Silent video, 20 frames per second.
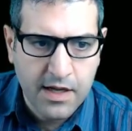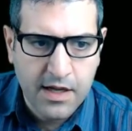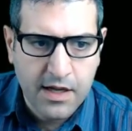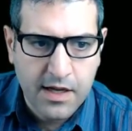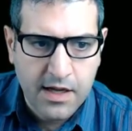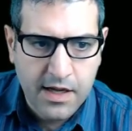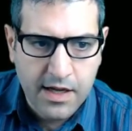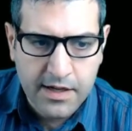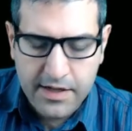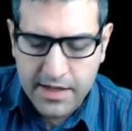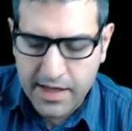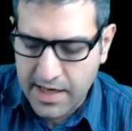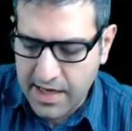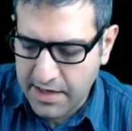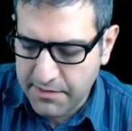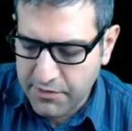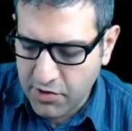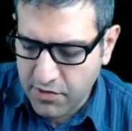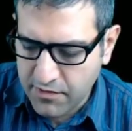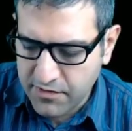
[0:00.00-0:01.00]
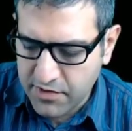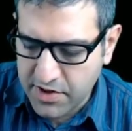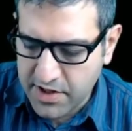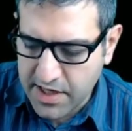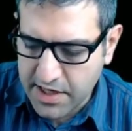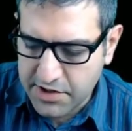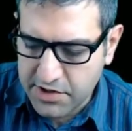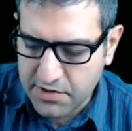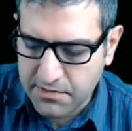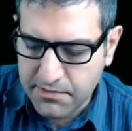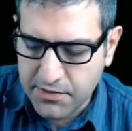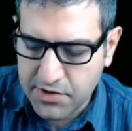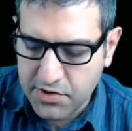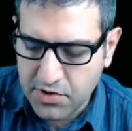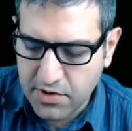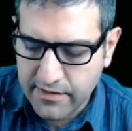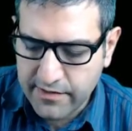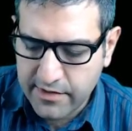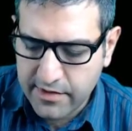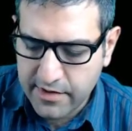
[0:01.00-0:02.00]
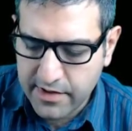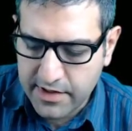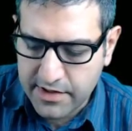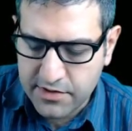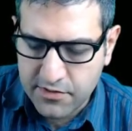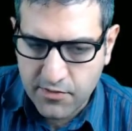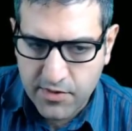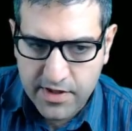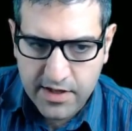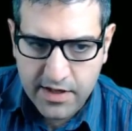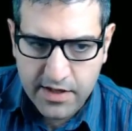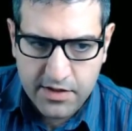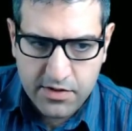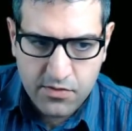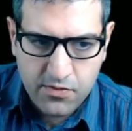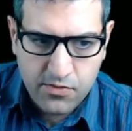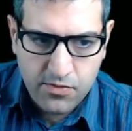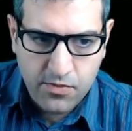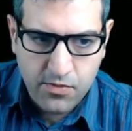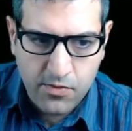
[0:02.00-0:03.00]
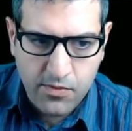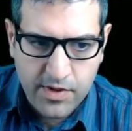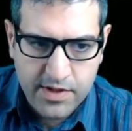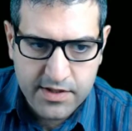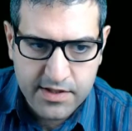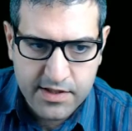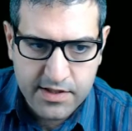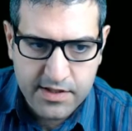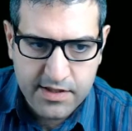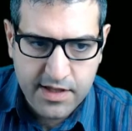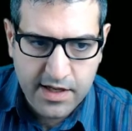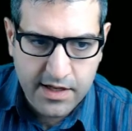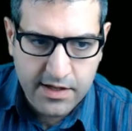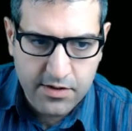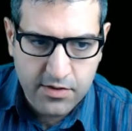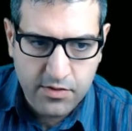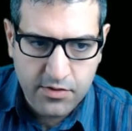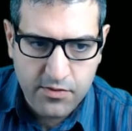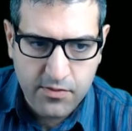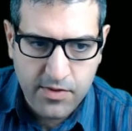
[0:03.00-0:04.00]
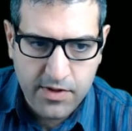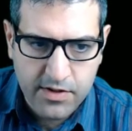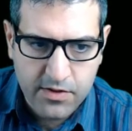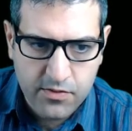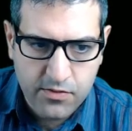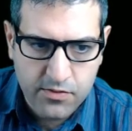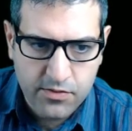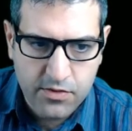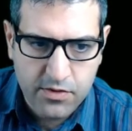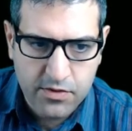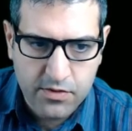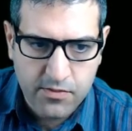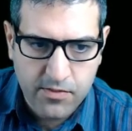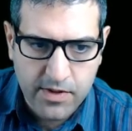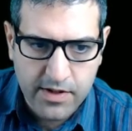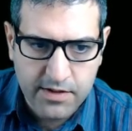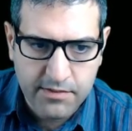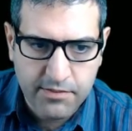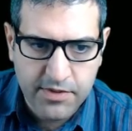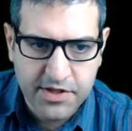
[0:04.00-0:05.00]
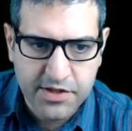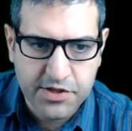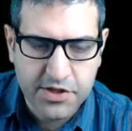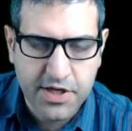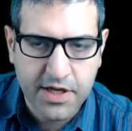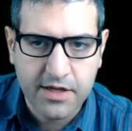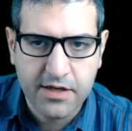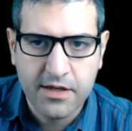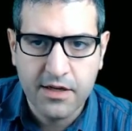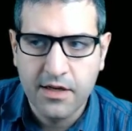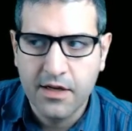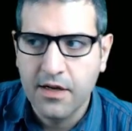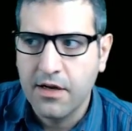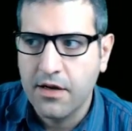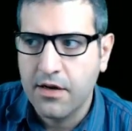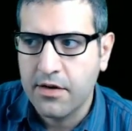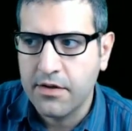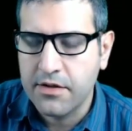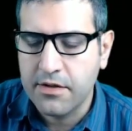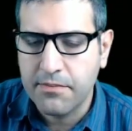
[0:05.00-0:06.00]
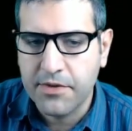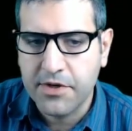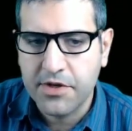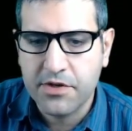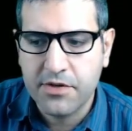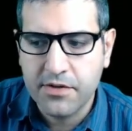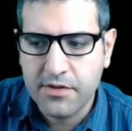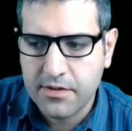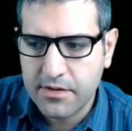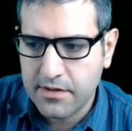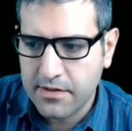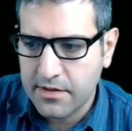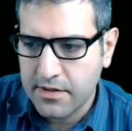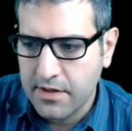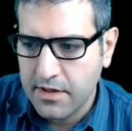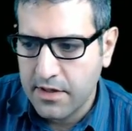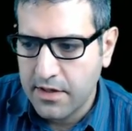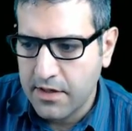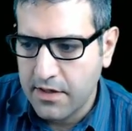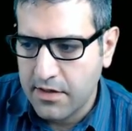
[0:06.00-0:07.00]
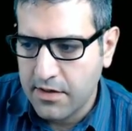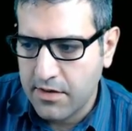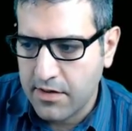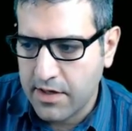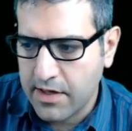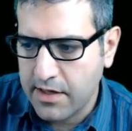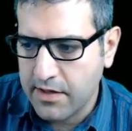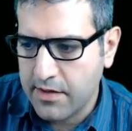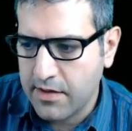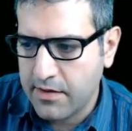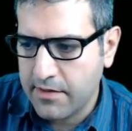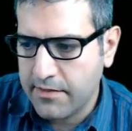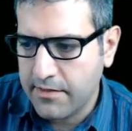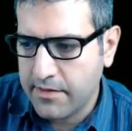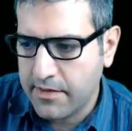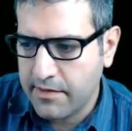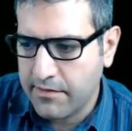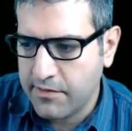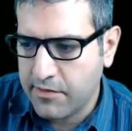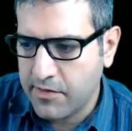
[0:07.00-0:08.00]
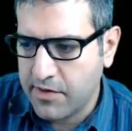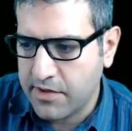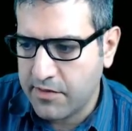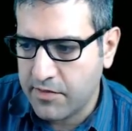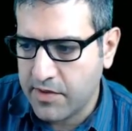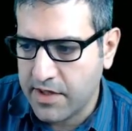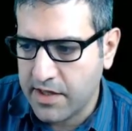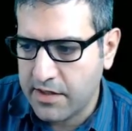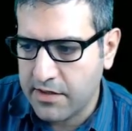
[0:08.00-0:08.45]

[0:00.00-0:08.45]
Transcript: and the IP of the DHCP server is 192.168.12.1. Please check on the picture. Okay, if you want, we can